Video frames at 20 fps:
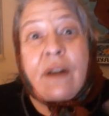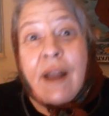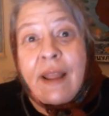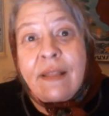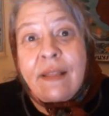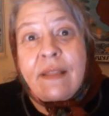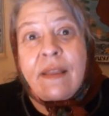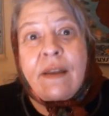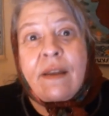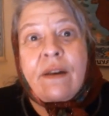
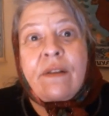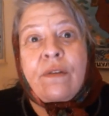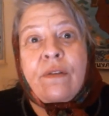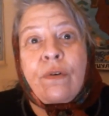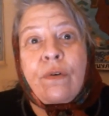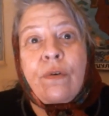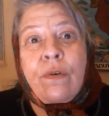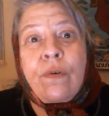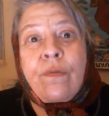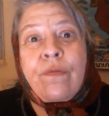right there in
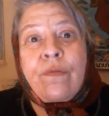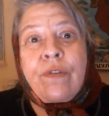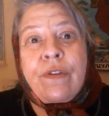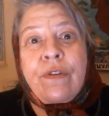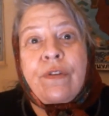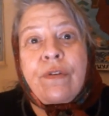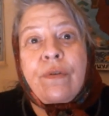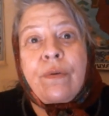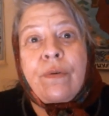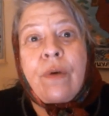the room
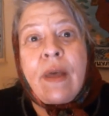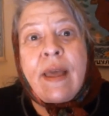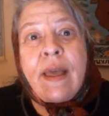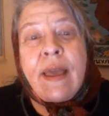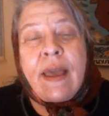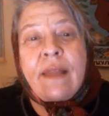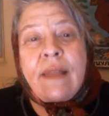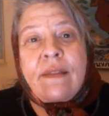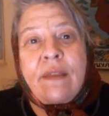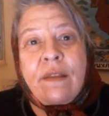with you
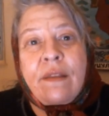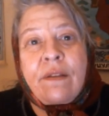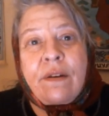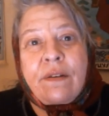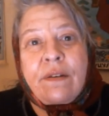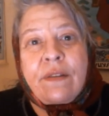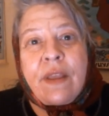at dinner